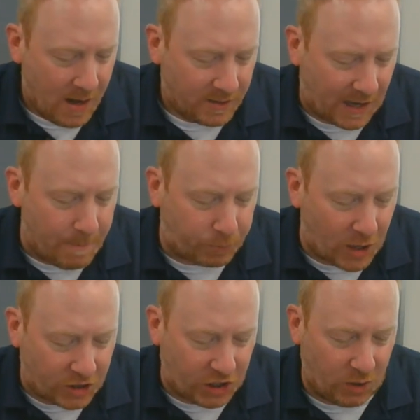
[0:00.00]
same
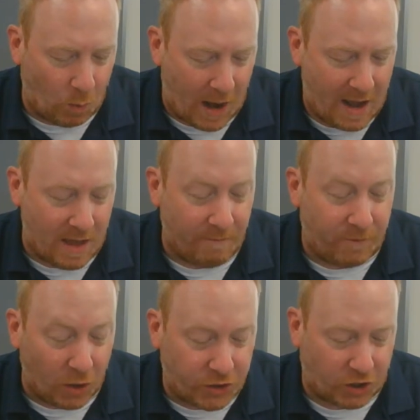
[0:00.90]
prescient way that
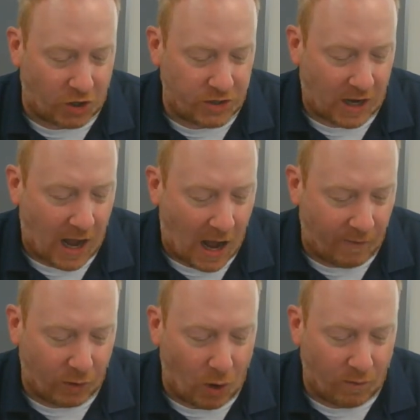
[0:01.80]
vultures
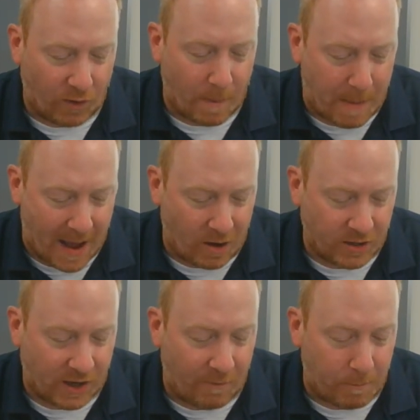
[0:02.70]
hover over the
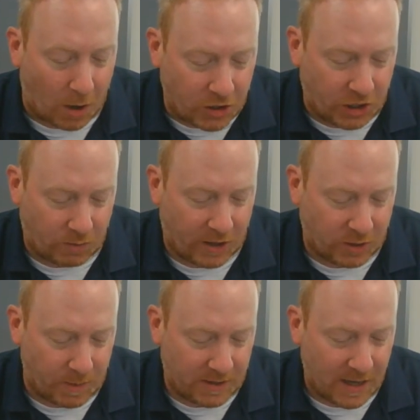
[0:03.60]
banners of marching
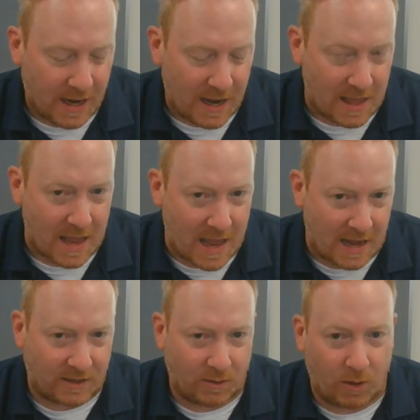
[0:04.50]
regiments in the east.